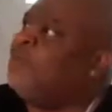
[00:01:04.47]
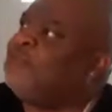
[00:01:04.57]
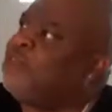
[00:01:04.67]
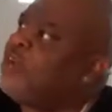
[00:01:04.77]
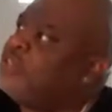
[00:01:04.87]

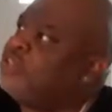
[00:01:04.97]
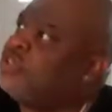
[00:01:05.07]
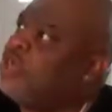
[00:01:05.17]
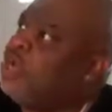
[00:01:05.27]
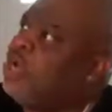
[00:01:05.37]
French,
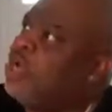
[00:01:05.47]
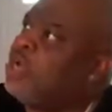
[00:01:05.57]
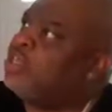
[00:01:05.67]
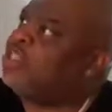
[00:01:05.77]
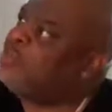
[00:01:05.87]

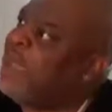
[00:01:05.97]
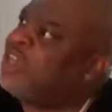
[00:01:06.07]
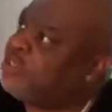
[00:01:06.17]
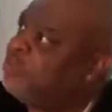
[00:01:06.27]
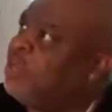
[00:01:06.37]

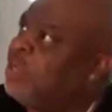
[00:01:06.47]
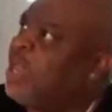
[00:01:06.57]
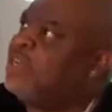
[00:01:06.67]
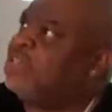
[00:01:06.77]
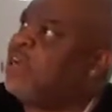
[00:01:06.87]
Spanish
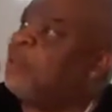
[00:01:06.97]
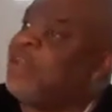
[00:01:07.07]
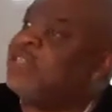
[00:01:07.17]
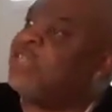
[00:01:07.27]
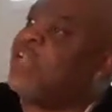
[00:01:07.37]
bloodlines in there
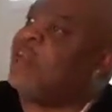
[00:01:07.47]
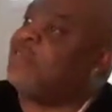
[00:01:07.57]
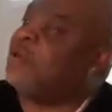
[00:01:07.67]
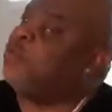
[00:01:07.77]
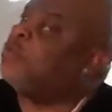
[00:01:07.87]
because a lot
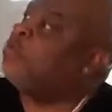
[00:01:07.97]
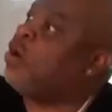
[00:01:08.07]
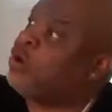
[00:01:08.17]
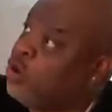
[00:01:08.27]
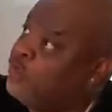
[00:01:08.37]
of them were
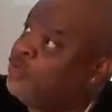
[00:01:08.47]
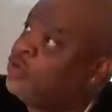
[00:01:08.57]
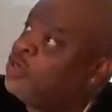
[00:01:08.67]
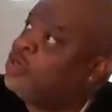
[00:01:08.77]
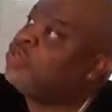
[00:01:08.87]
brought over
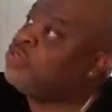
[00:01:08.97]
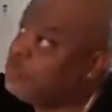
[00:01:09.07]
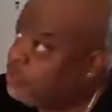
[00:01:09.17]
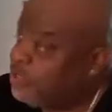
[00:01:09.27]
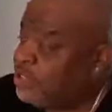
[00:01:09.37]
to
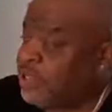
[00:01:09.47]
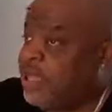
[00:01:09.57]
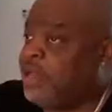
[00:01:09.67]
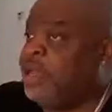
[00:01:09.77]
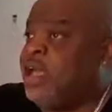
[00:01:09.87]
Louisiana.